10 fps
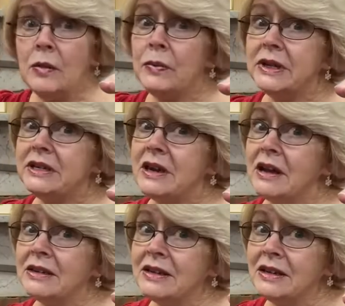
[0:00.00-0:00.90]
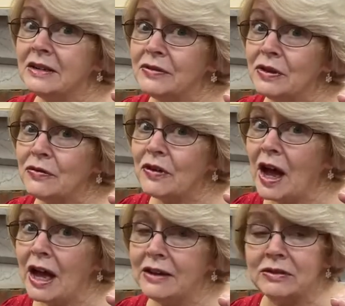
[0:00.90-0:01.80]
but none of the
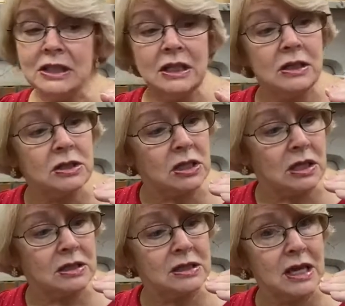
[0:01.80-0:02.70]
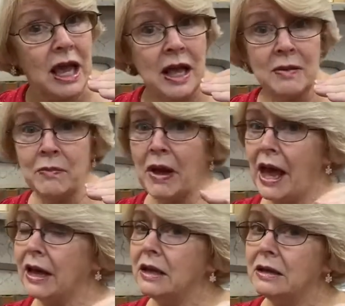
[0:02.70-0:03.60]
five little ducks came
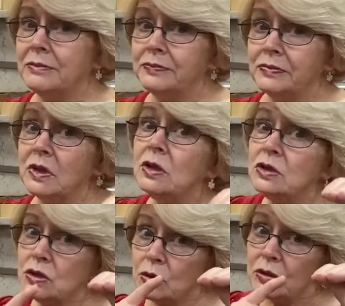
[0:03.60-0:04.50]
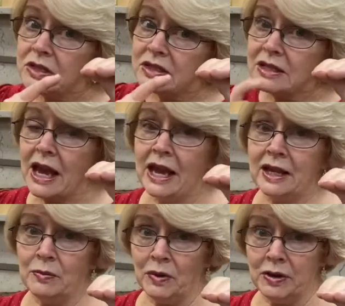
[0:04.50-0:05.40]
back. So the
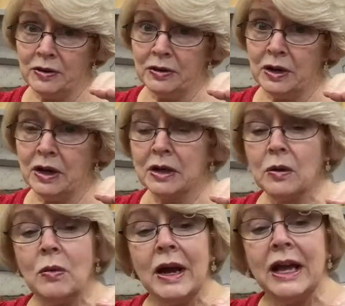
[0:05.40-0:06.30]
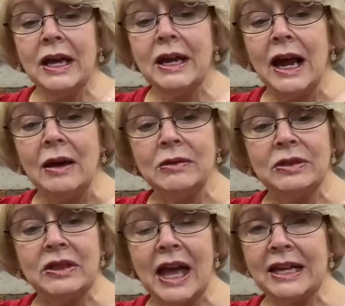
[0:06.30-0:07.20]
sad mother duck went out
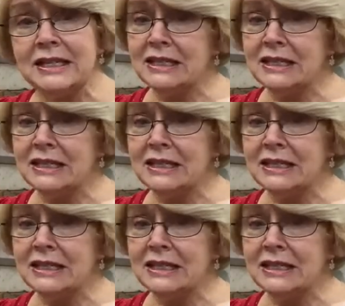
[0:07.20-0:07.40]
that